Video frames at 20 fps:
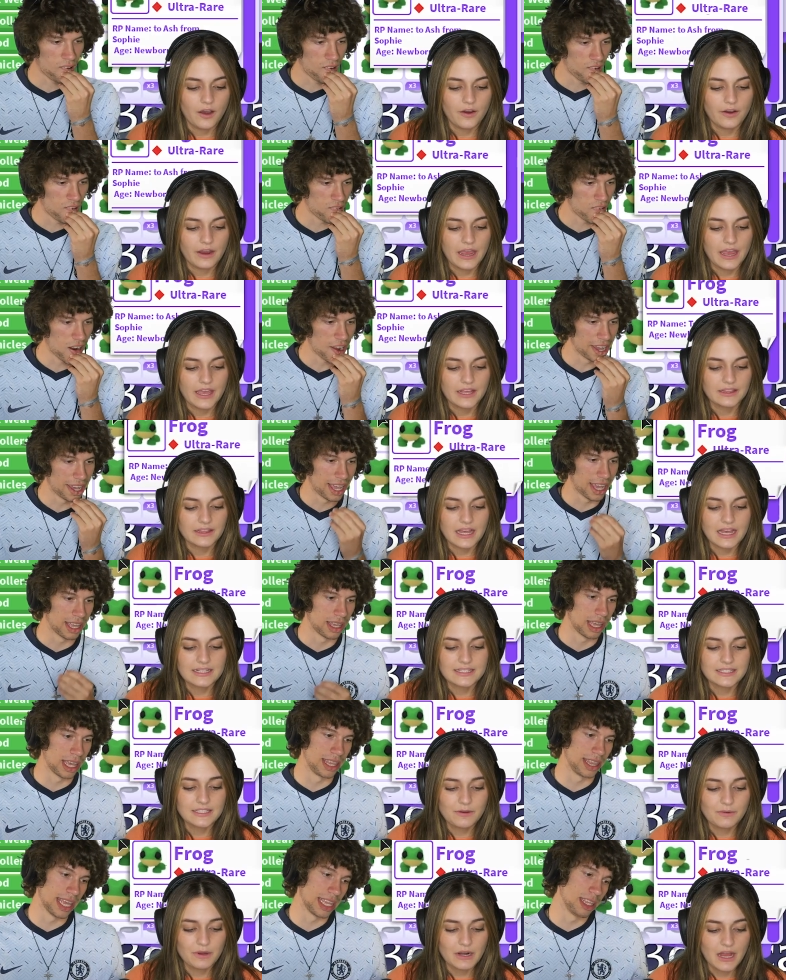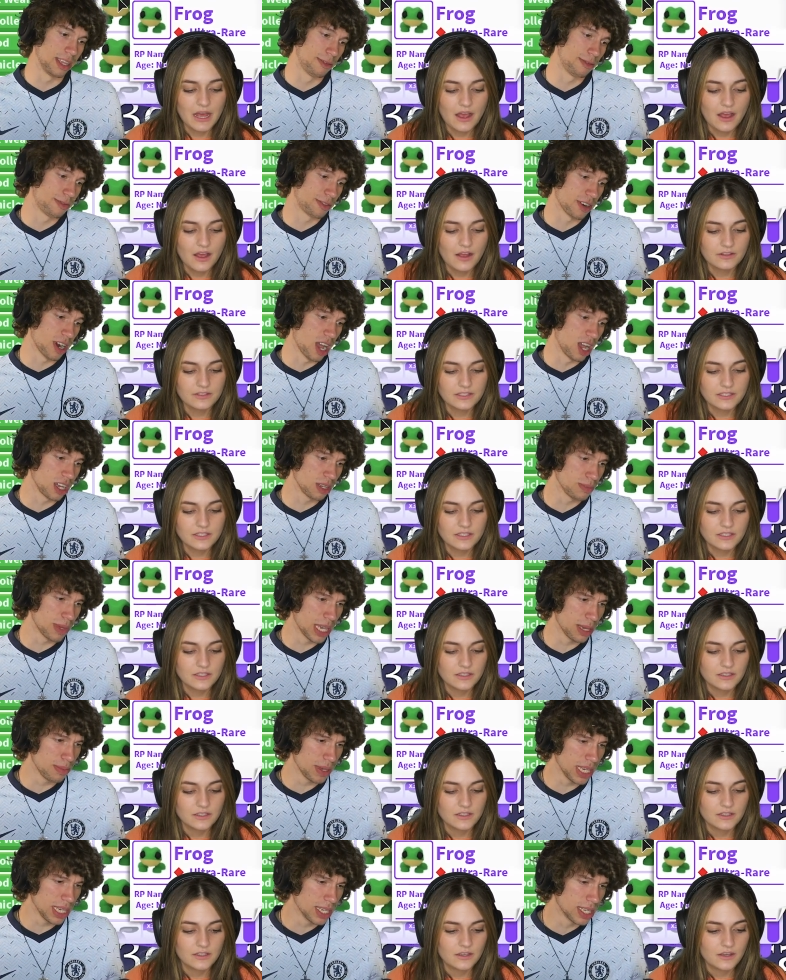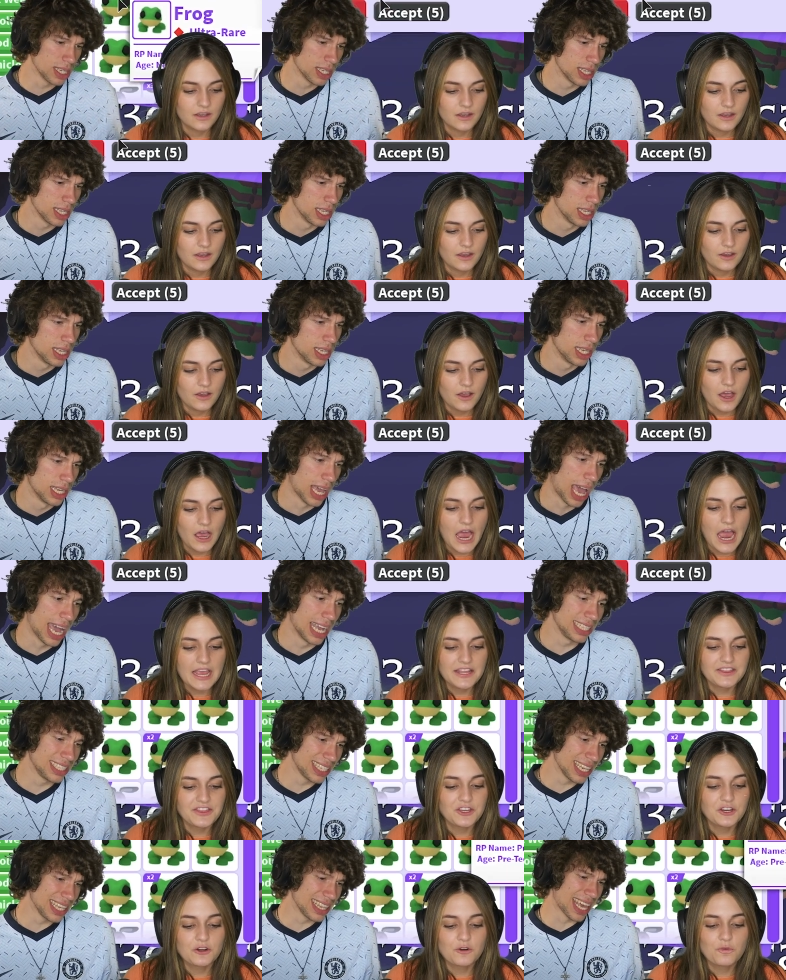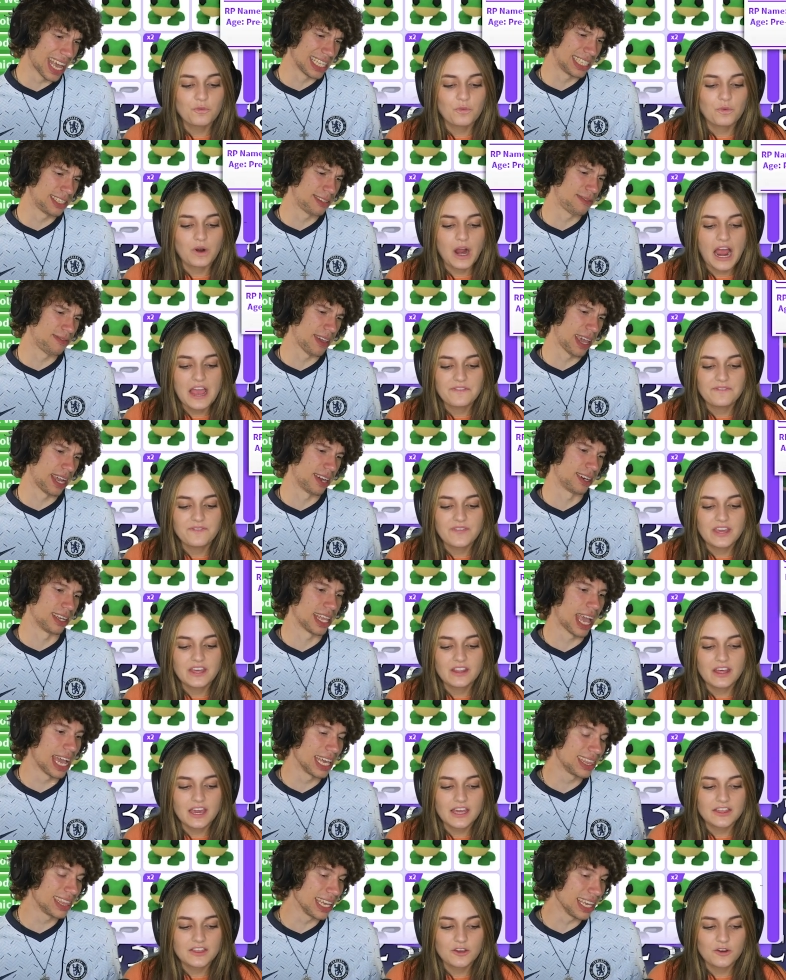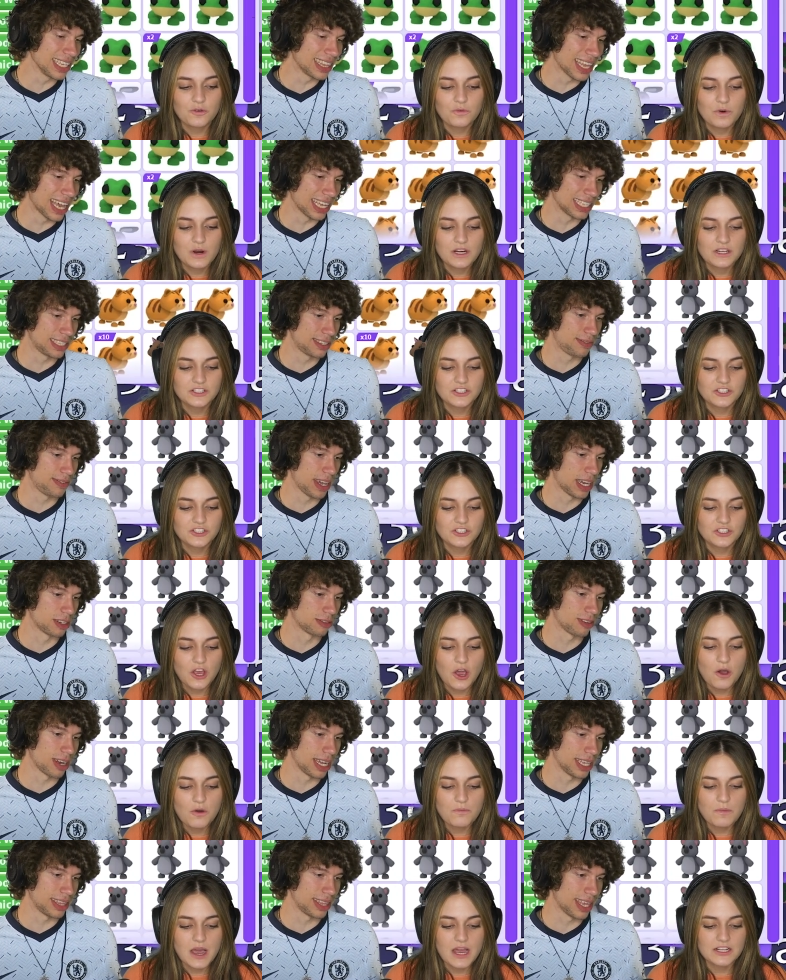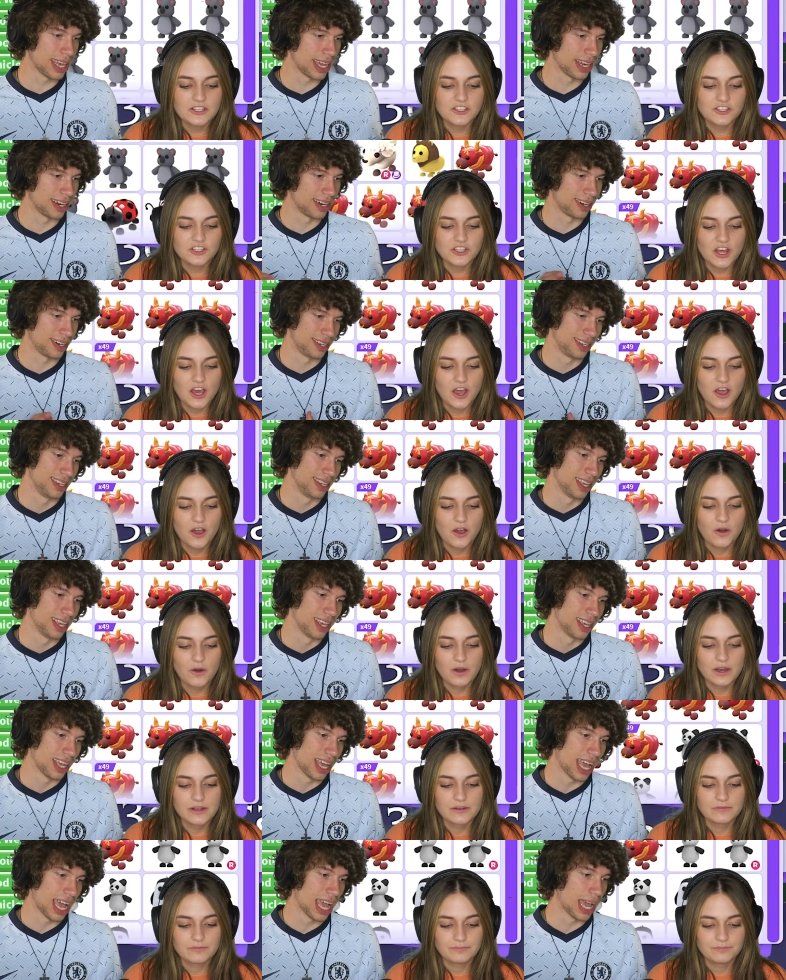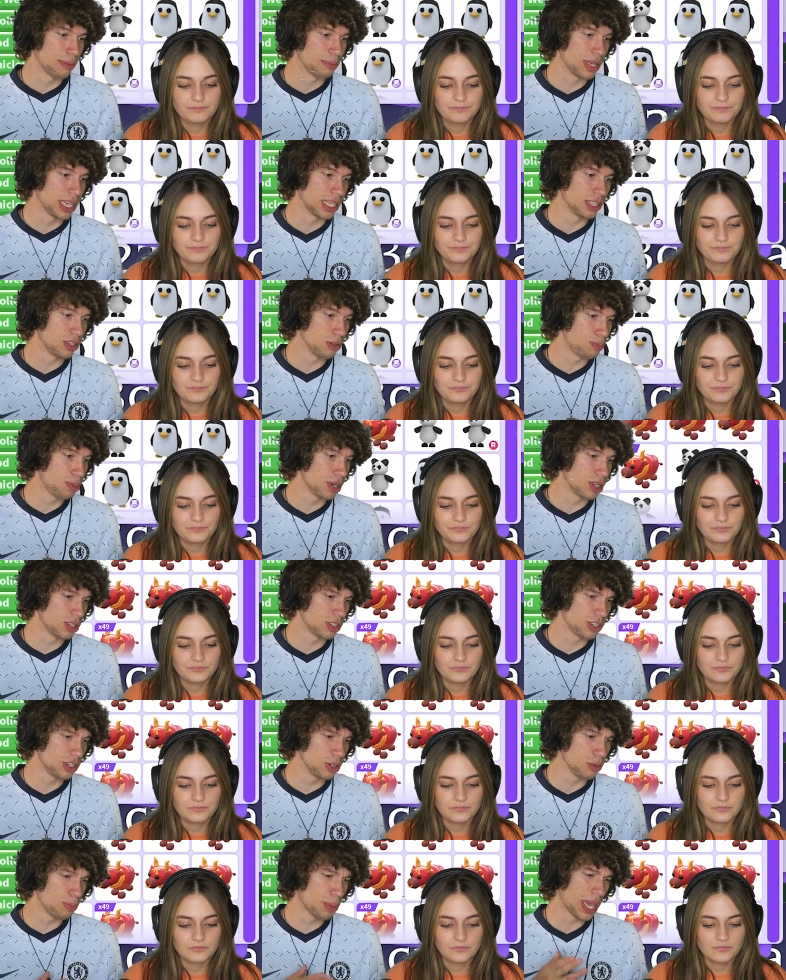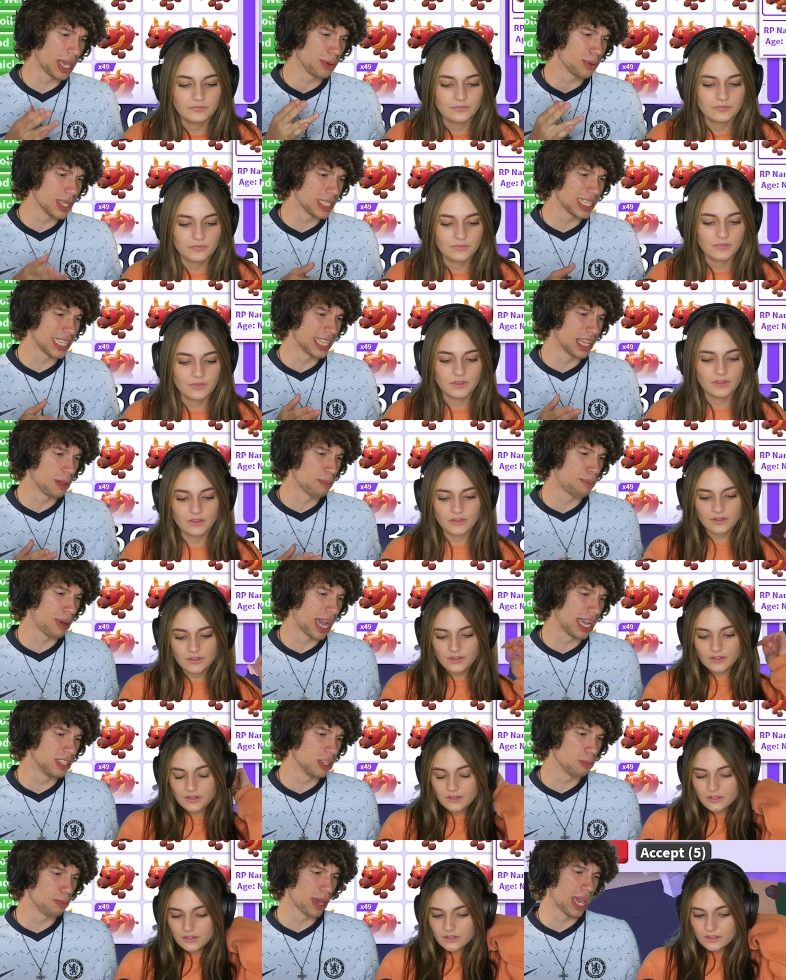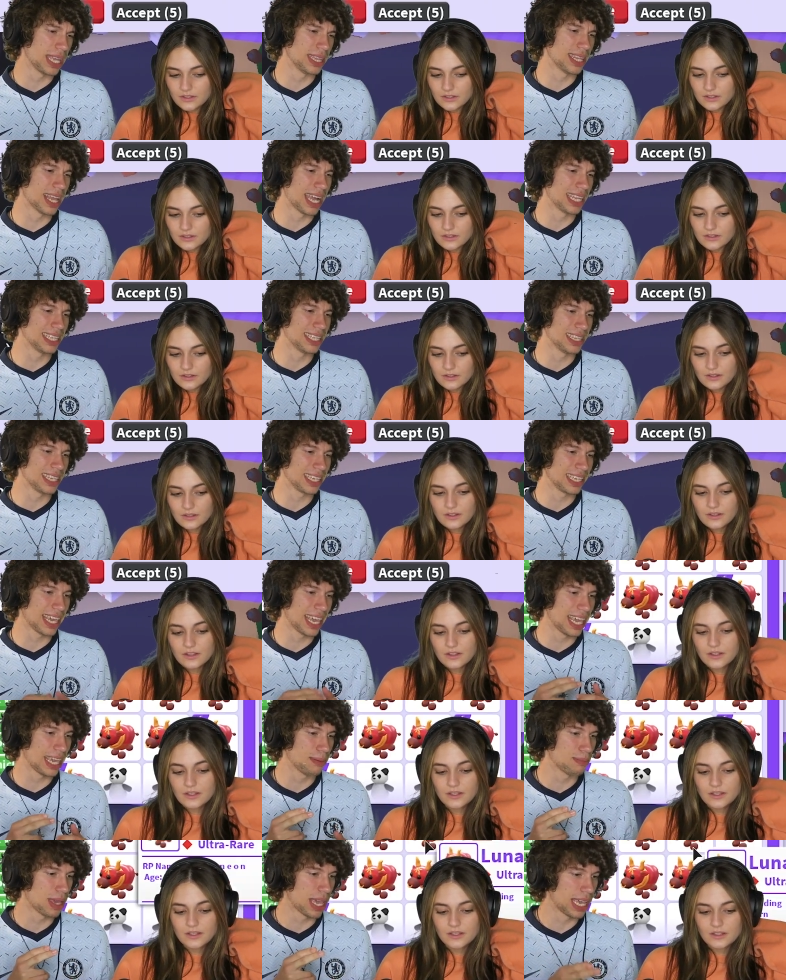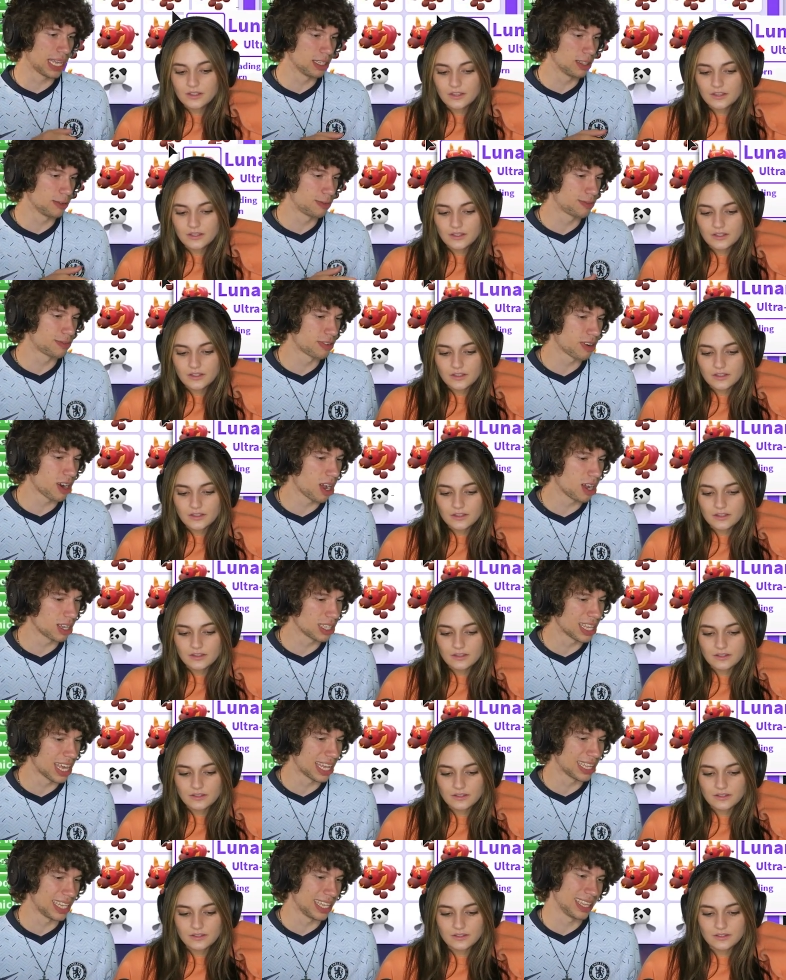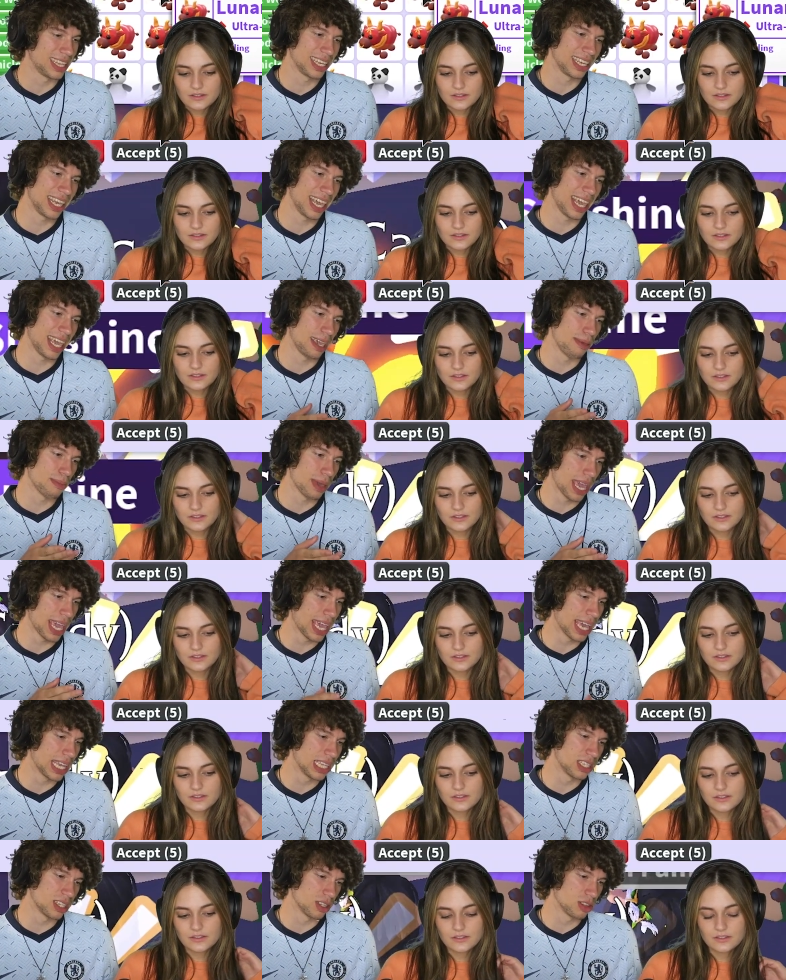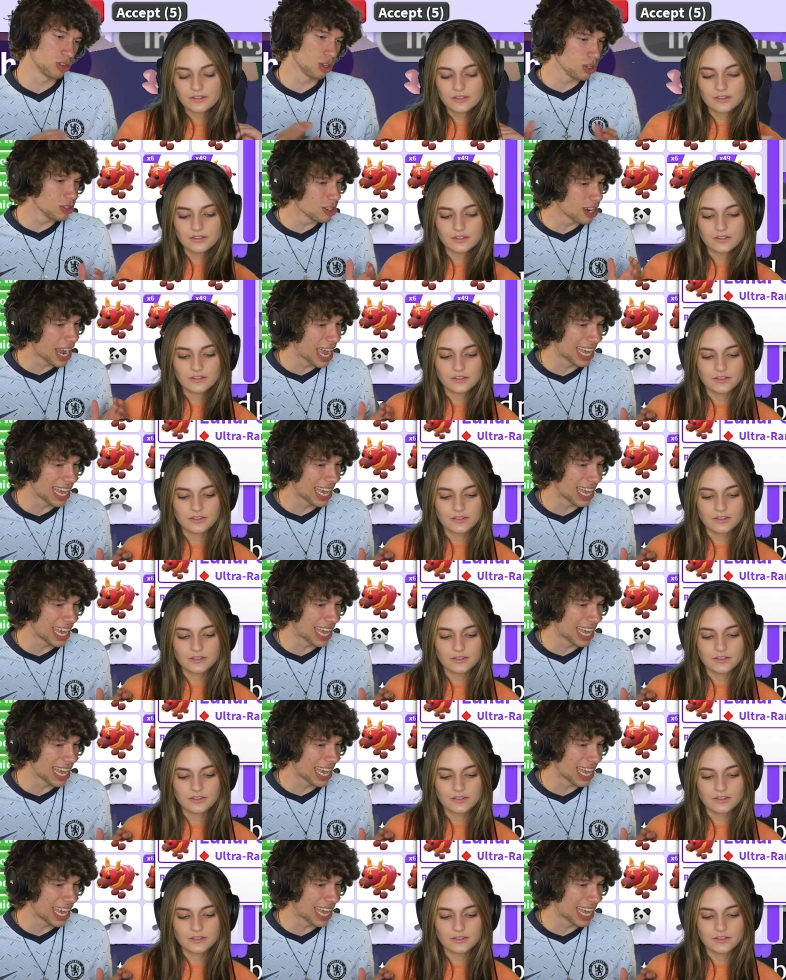Speaker 1: All right, All right. let's. And then a frog, maybe. I would say that's fair. I, like I think that's fair so right much, there. Though. I mean, you put two penguins and albino bat not in the game, and a frog not in the game, and lunar